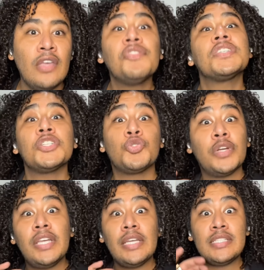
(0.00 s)
feels like
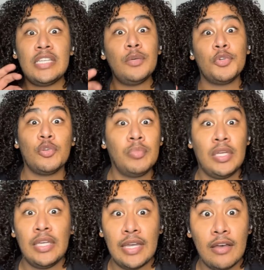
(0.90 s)
drinking tea with your
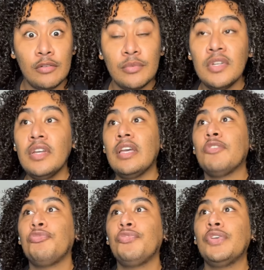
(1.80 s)
pinky out.
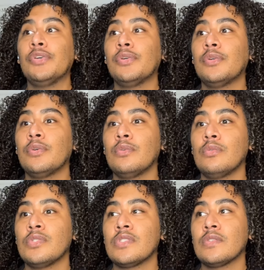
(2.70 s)
It
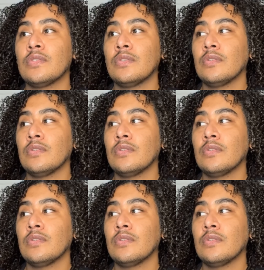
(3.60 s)
feels